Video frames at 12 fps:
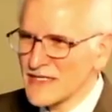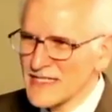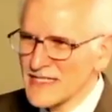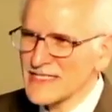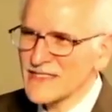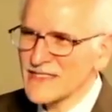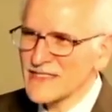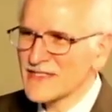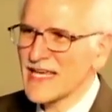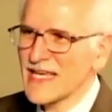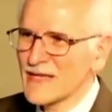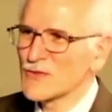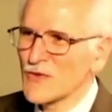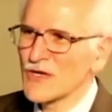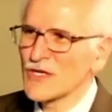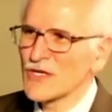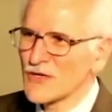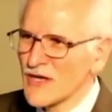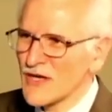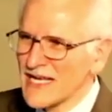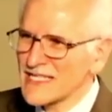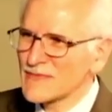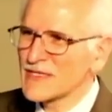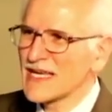had dozens of times where your
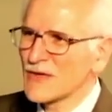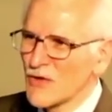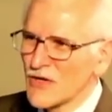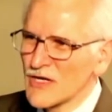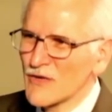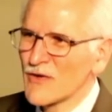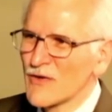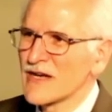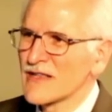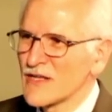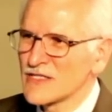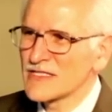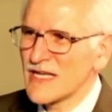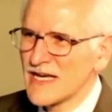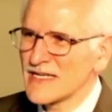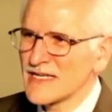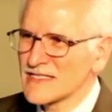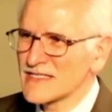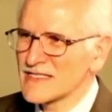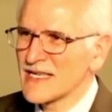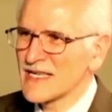eyes began rolling around in their sockets.